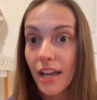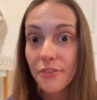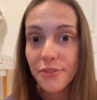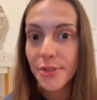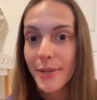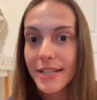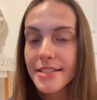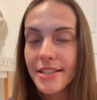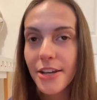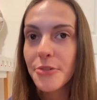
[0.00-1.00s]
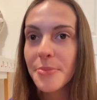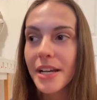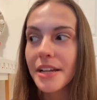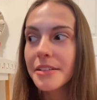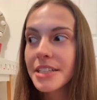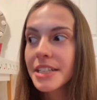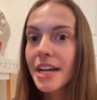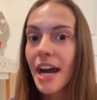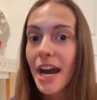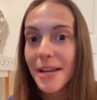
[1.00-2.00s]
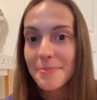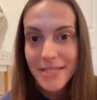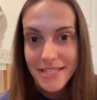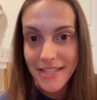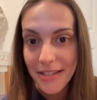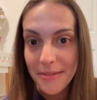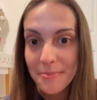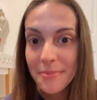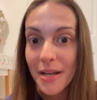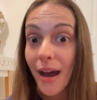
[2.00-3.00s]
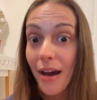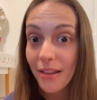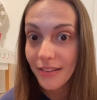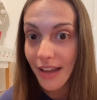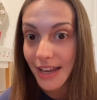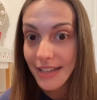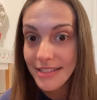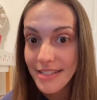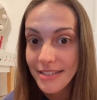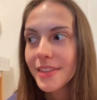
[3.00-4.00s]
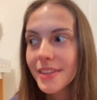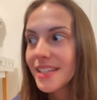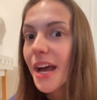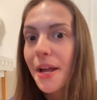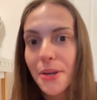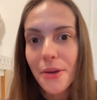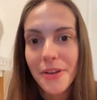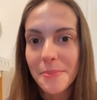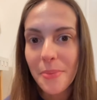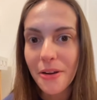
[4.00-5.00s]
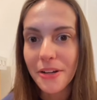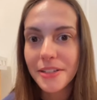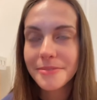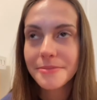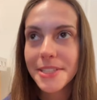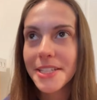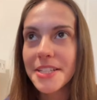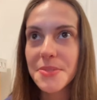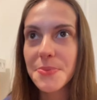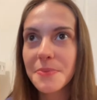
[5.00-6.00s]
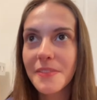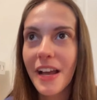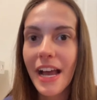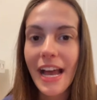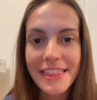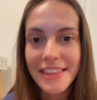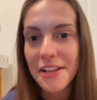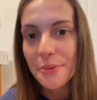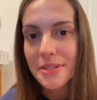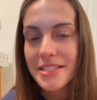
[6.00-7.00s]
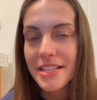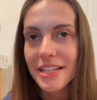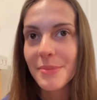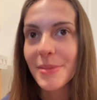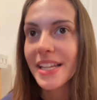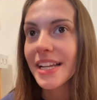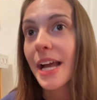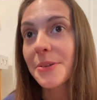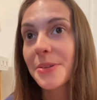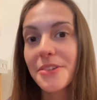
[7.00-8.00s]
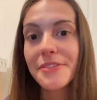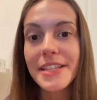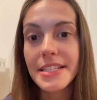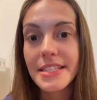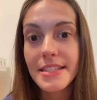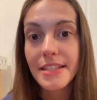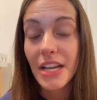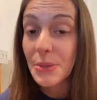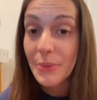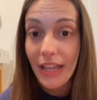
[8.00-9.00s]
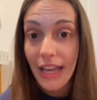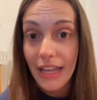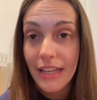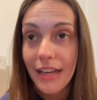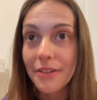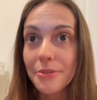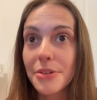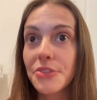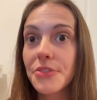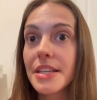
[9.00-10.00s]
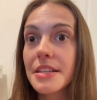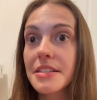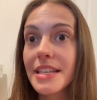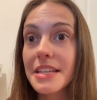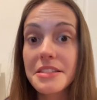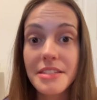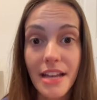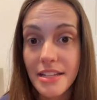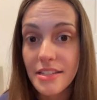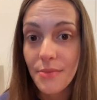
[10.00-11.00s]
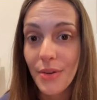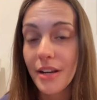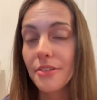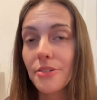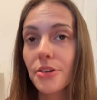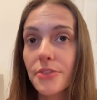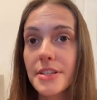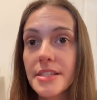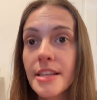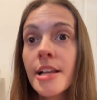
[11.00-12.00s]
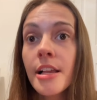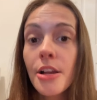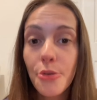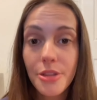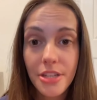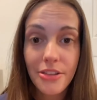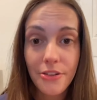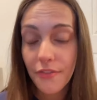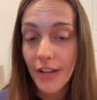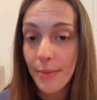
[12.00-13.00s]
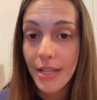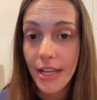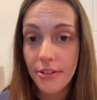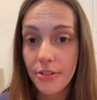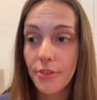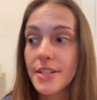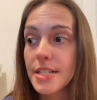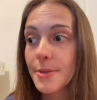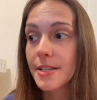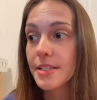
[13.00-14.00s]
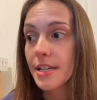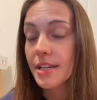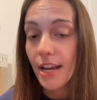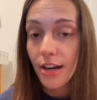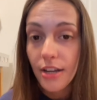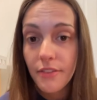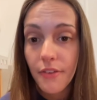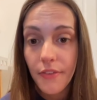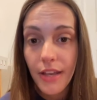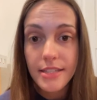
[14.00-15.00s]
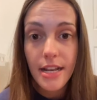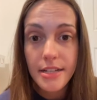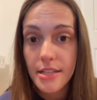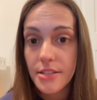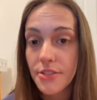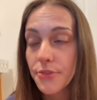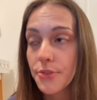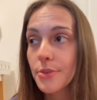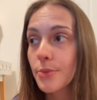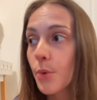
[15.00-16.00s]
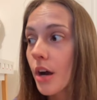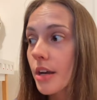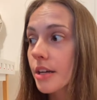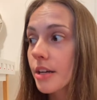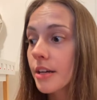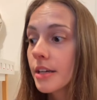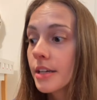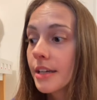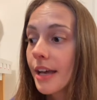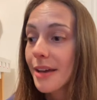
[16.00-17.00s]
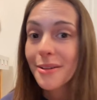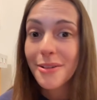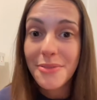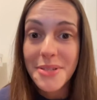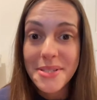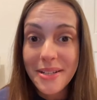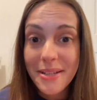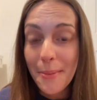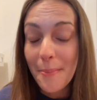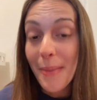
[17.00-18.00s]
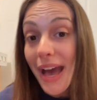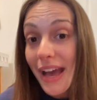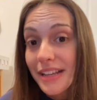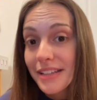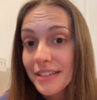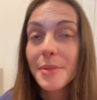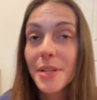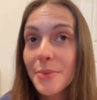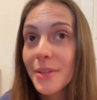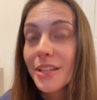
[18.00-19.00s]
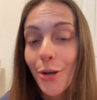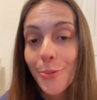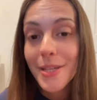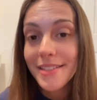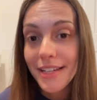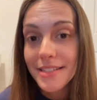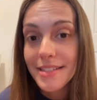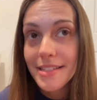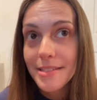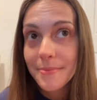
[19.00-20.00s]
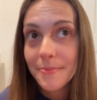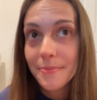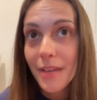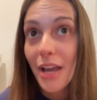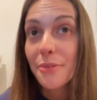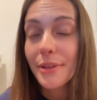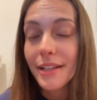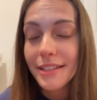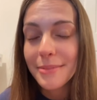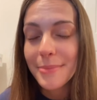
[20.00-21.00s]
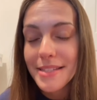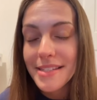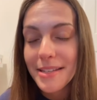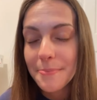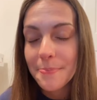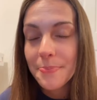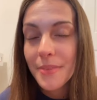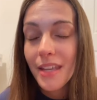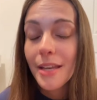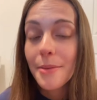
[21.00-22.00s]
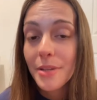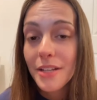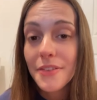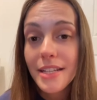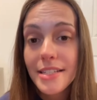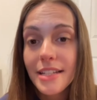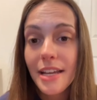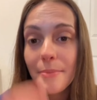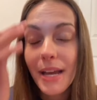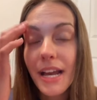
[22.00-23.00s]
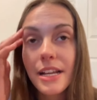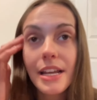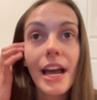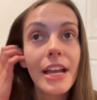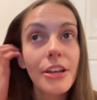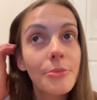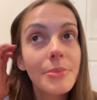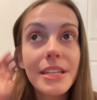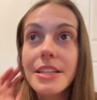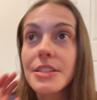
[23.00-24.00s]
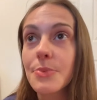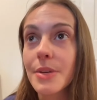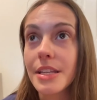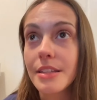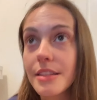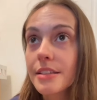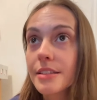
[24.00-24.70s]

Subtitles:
a few weeks ago, but I miss him a lot. The not knowing part is, I think, what's getting me. Like, I don't know if he's okay. I don't know if he's inside somewhere. I don't know if he's with another family. I don't know if he's being taken care of, if he has access to food and water. I don't know if he's going to come back. I really hope he does. I really miss him. But if he doesn't come back, I hope that he's with